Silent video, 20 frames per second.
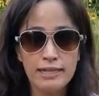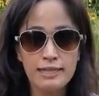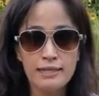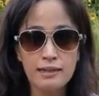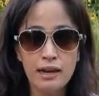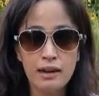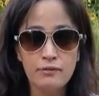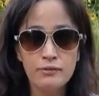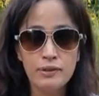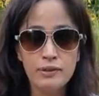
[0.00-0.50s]
It's
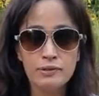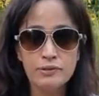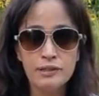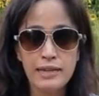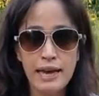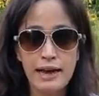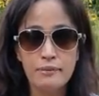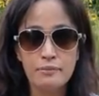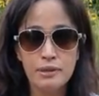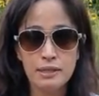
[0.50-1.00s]
not filled
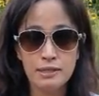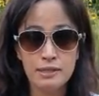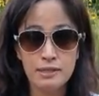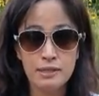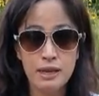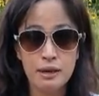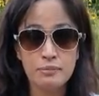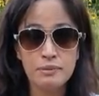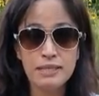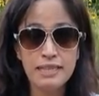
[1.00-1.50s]
depth, it
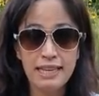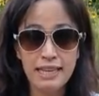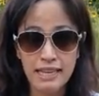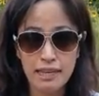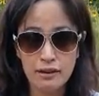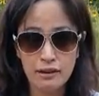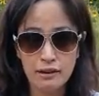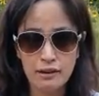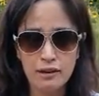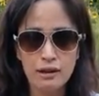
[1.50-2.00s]
stops
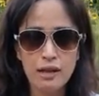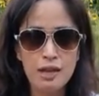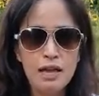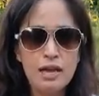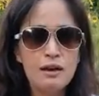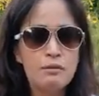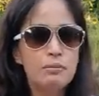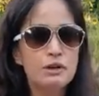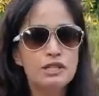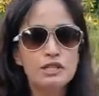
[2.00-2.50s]
here,
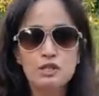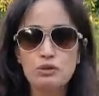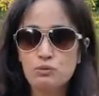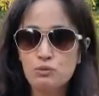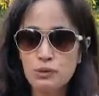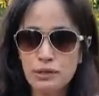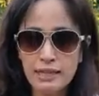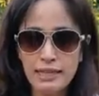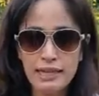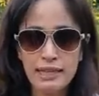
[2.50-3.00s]
but it's a
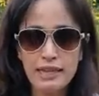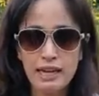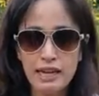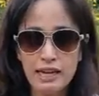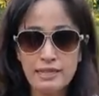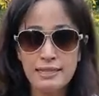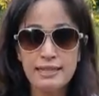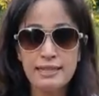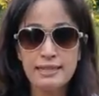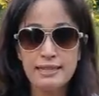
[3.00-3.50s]
really
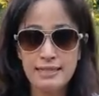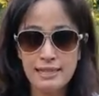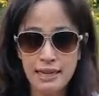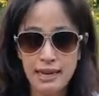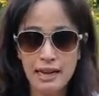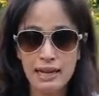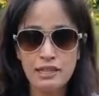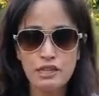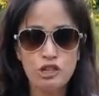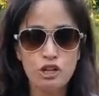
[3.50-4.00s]
nice
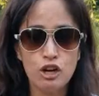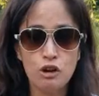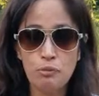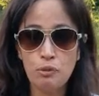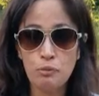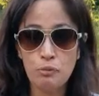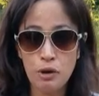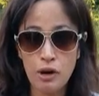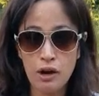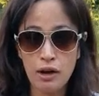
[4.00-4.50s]
sized
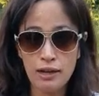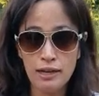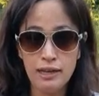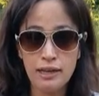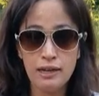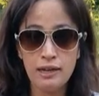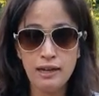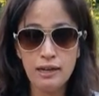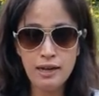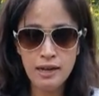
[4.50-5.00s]
open
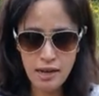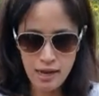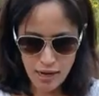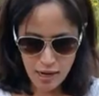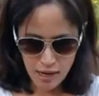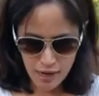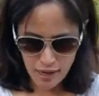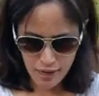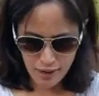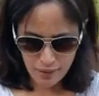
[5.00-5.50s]
pocket.
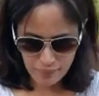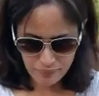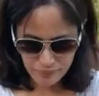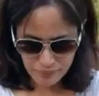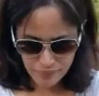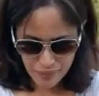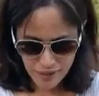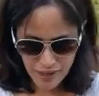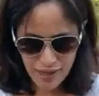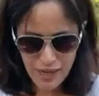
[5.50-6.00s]

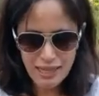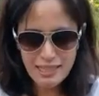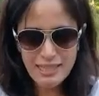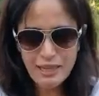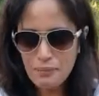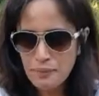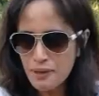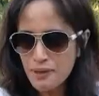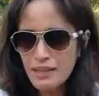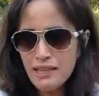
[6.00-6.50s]
I
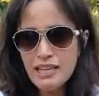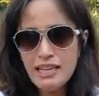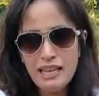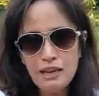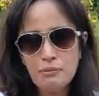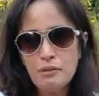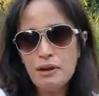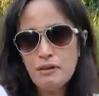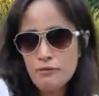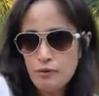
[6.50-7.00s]
typically
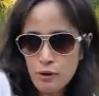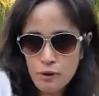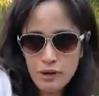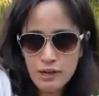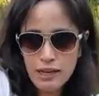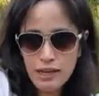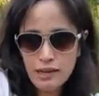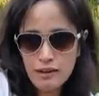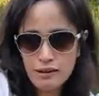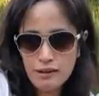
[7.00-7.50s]
keep my phone
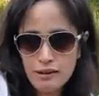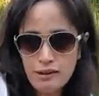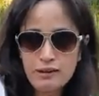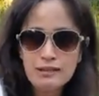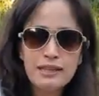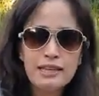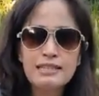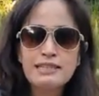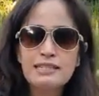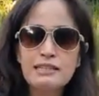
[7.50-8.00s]
in here
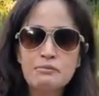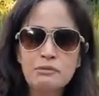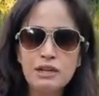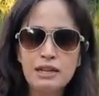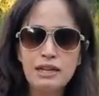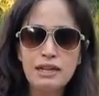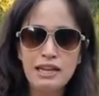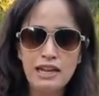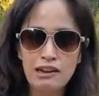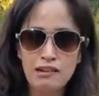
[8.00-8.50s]
unless I'm
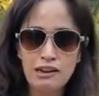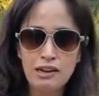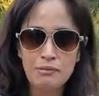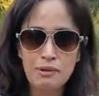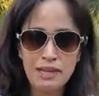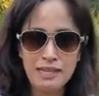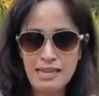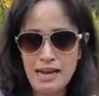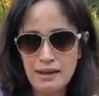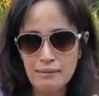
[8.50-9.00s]
gonna carry
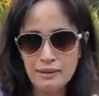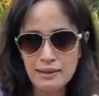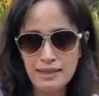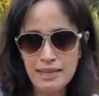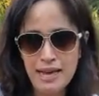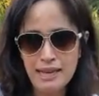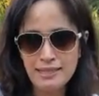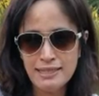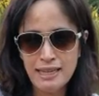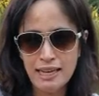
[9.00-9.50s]
my tablet
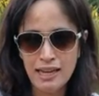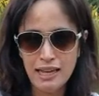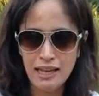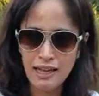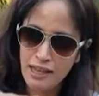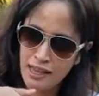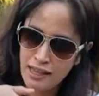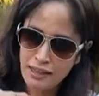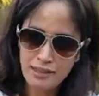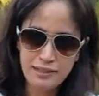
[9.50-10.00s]
that day.
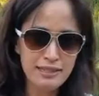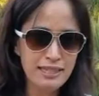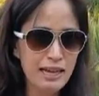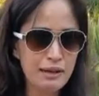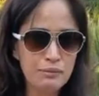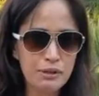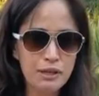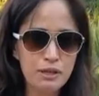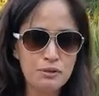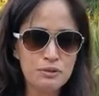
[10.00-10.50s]
Then
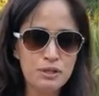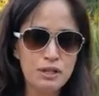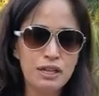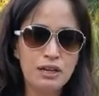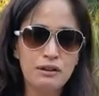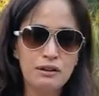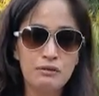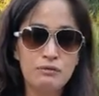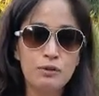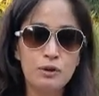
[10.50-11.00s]
tablet goes in
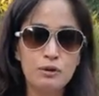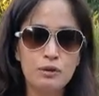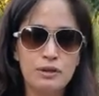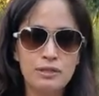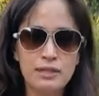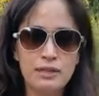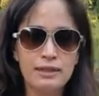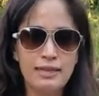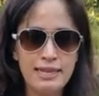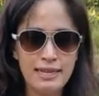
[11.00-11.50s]
here and phone
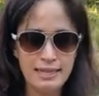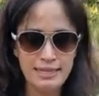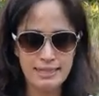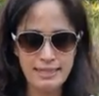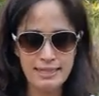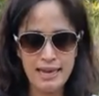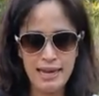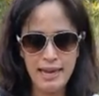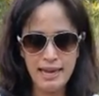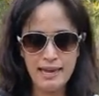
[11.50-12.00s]
goes on the
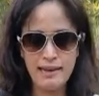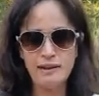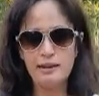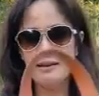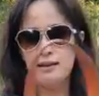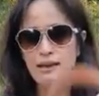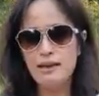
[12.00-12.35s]
inside.